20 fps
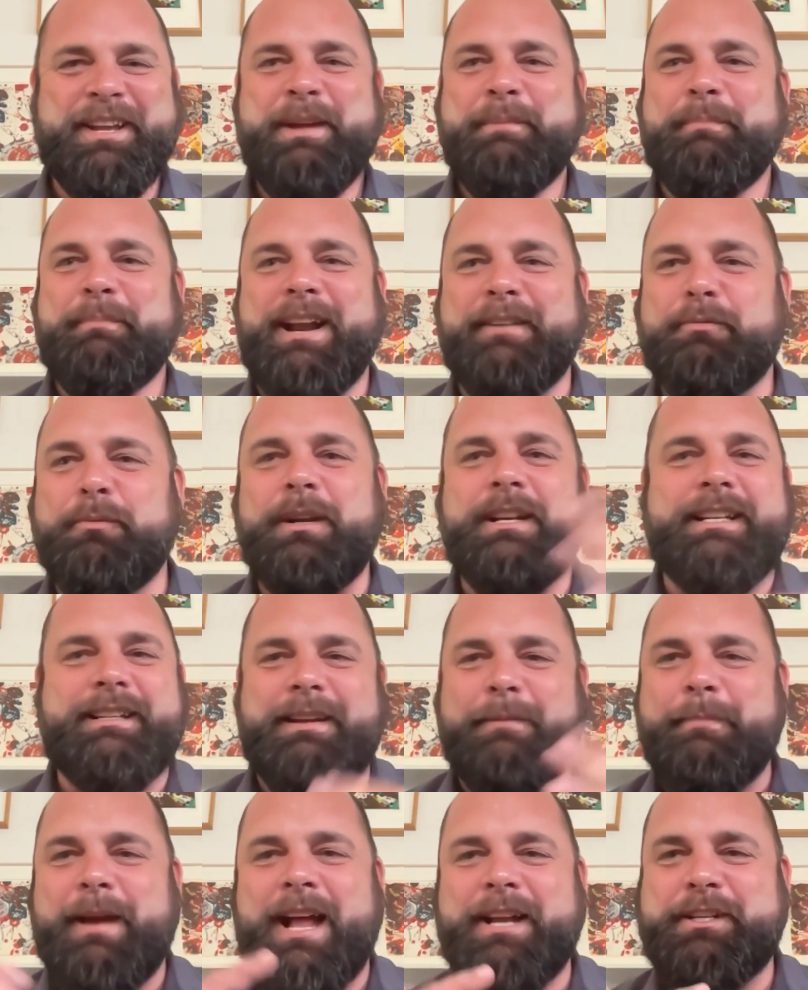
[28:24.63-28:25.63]
But everyone
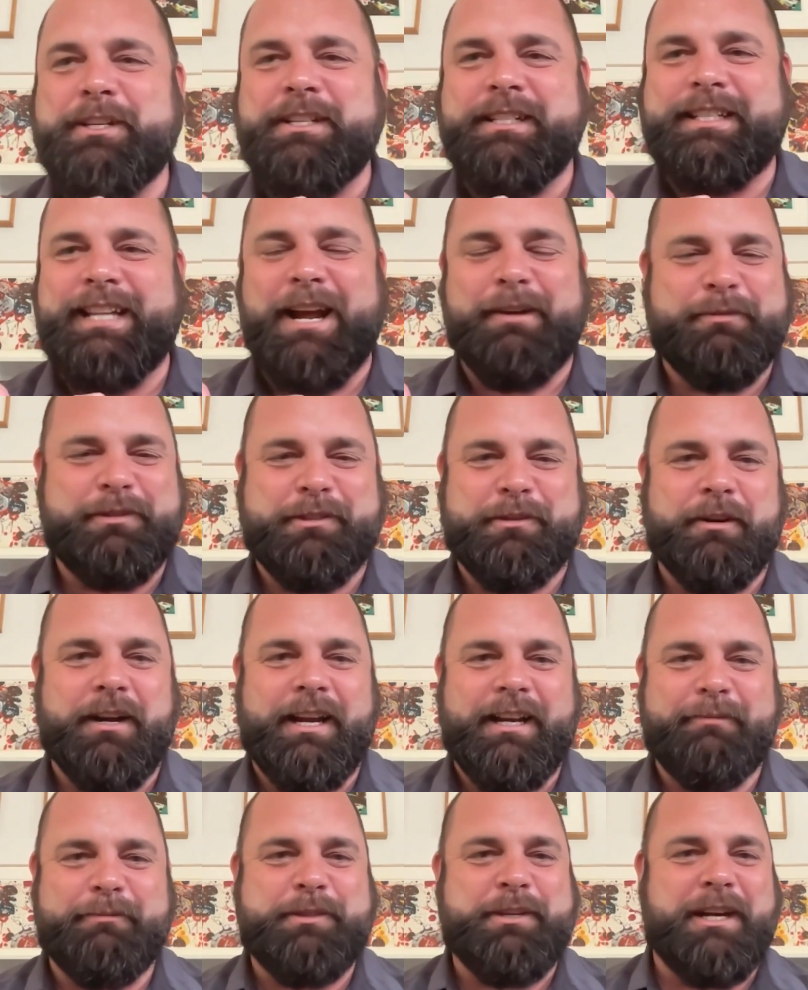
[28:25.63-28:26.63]
imagines that was
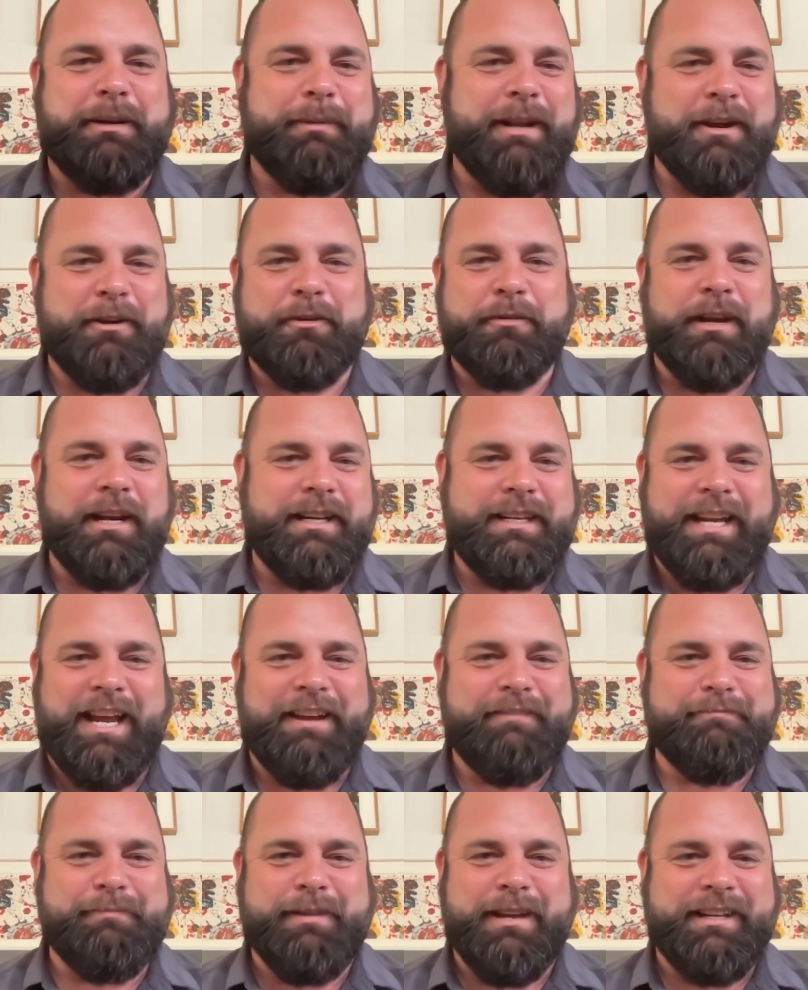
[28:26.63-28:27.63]
great. We're talking about how great
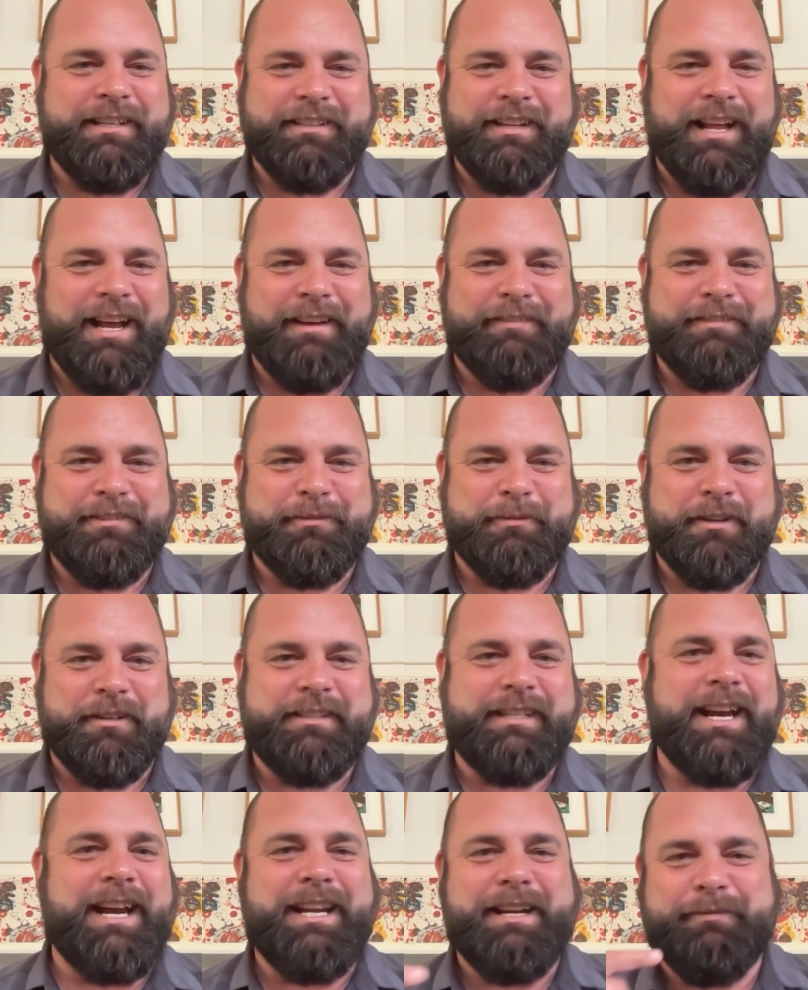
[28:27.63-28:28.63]
cavemen's lives were,
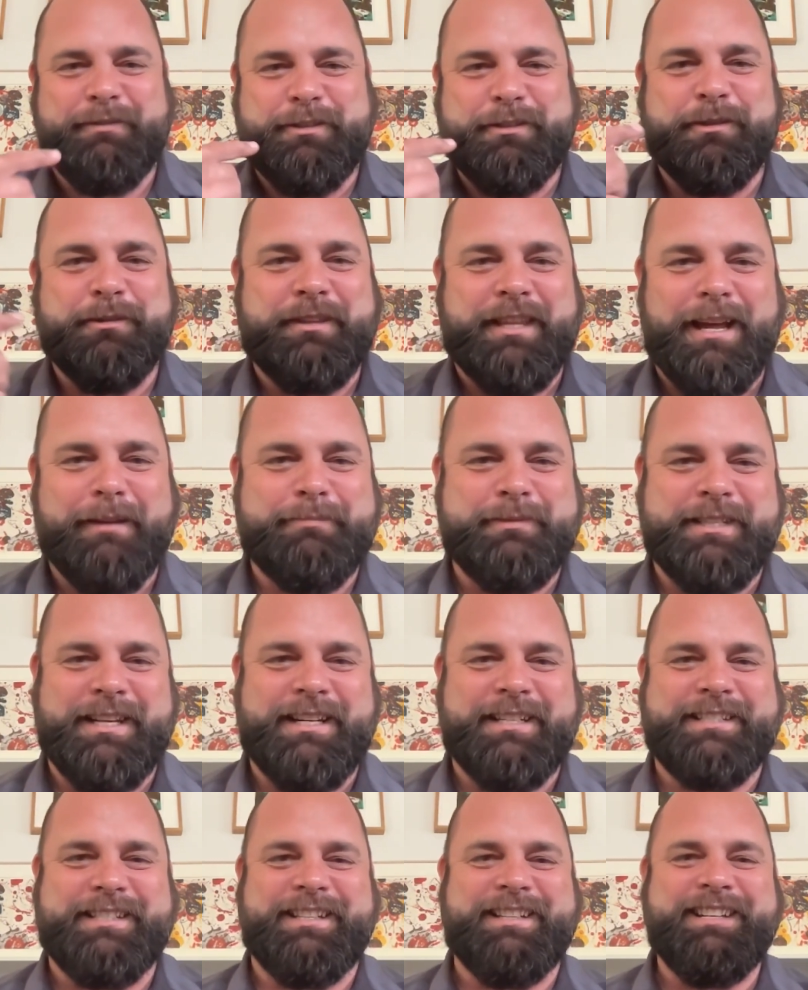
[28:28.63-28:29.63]
dying of a tooth
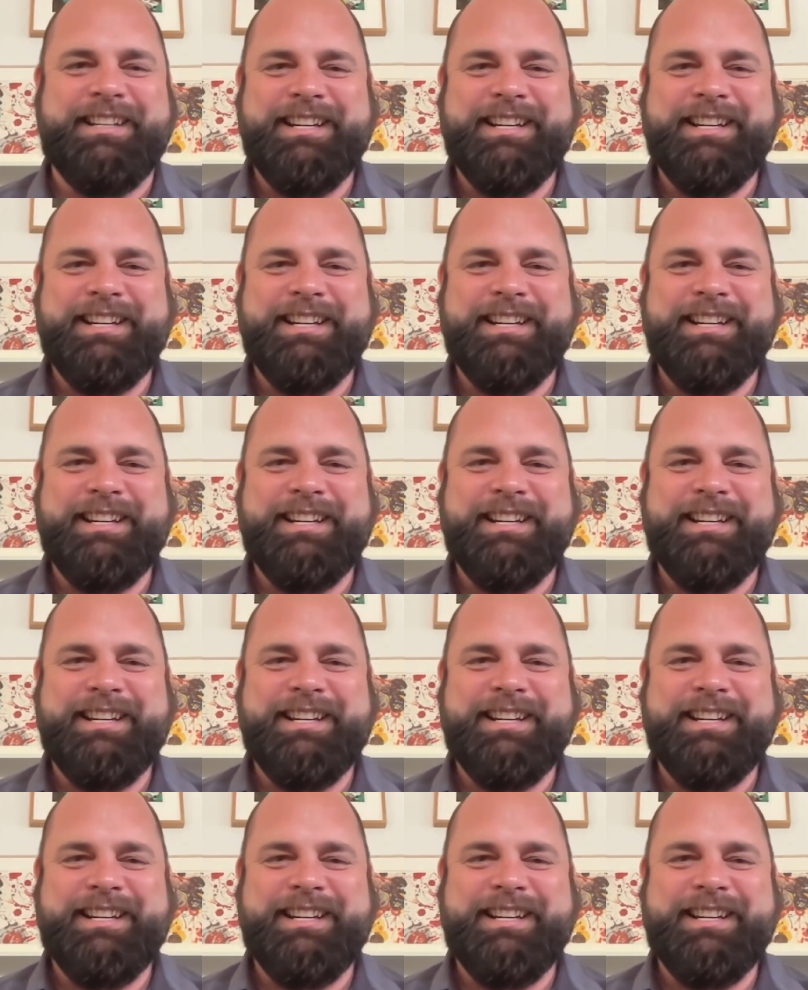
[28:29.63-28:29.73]
abscess.